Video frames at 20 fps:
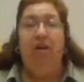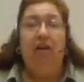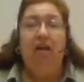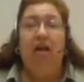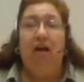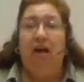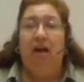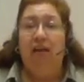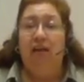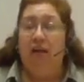A
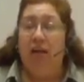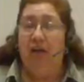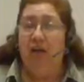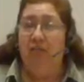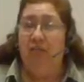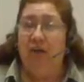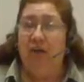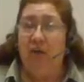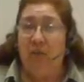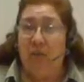lot of
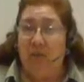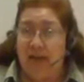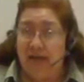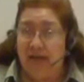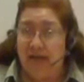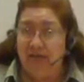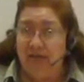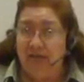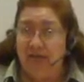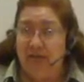our
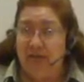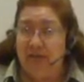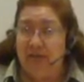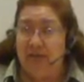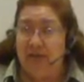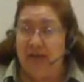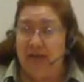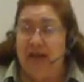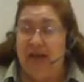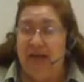whales do
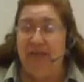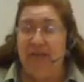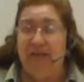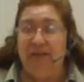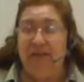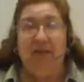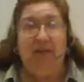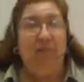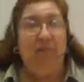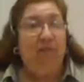that.
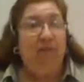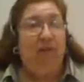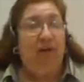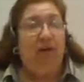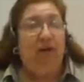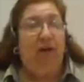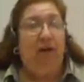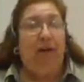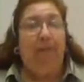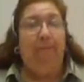Some of
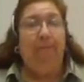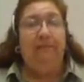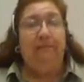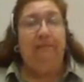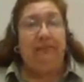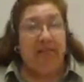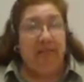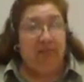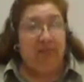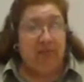our
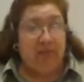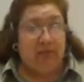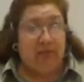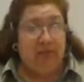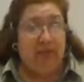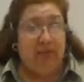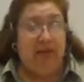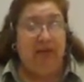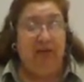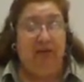seals do
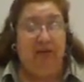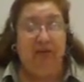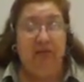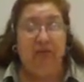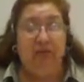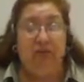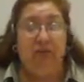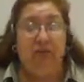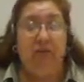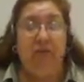that
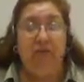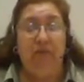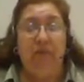also.